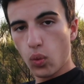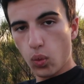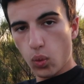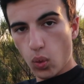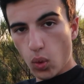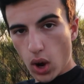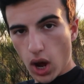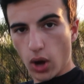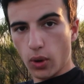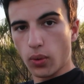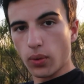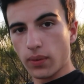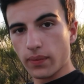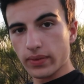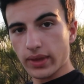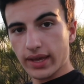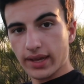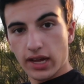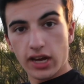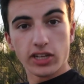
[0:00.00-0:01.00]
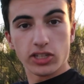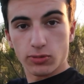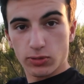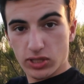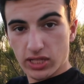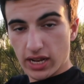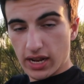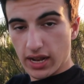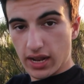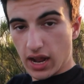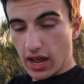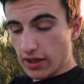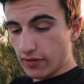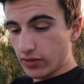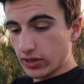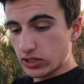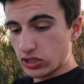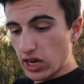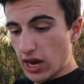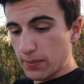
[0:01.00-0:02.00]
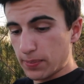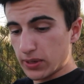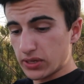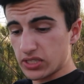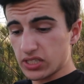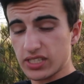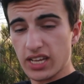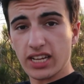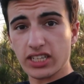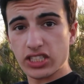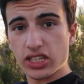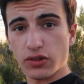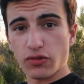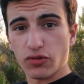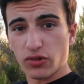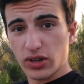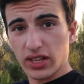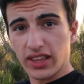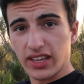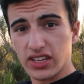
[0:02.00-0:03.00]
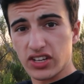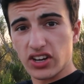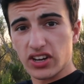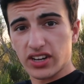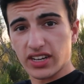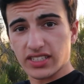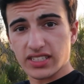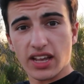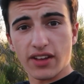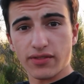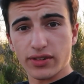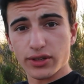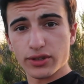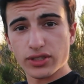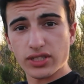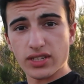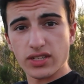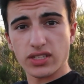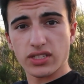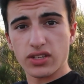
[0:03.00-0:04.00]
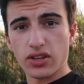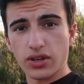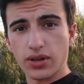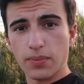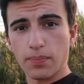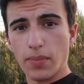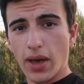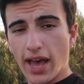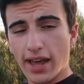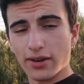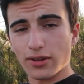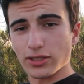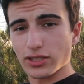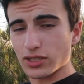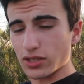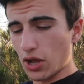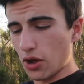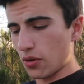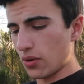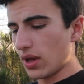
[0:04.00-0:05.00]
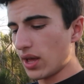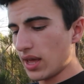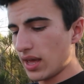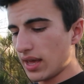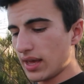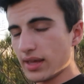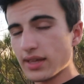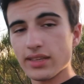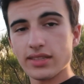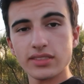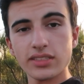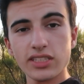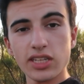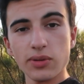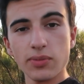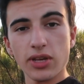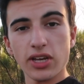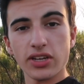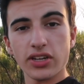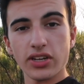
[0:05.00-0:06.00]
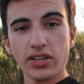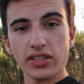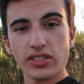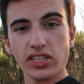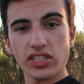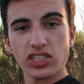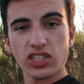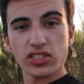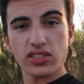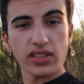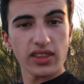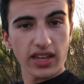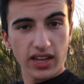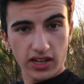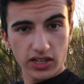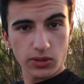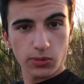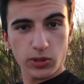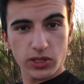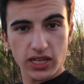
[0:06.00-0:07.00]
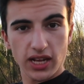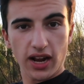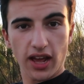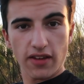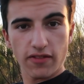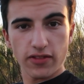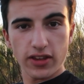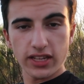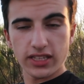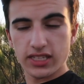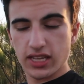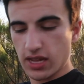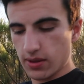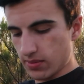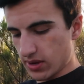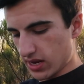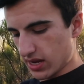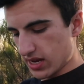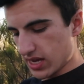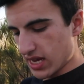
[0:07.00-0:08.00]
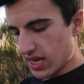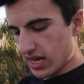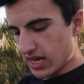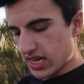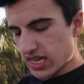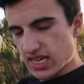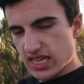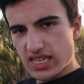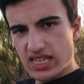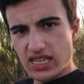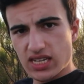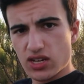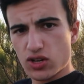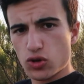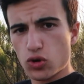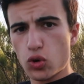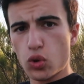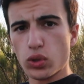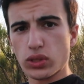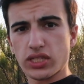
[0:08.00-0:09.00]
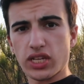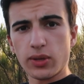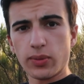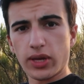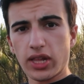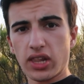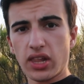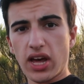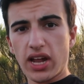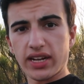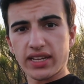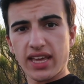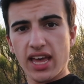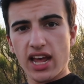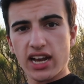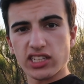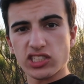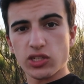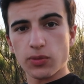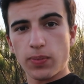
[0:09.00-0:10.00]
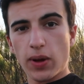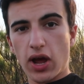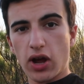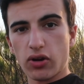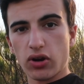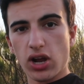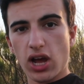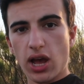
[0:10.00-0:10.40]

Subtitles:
whoa. Like 100% IV Trapinch is actually really good. Its evolution is good in battle, so this is gonna be a good addition to the 100% IV team, and ooh, it's gonna be a lot of candies to power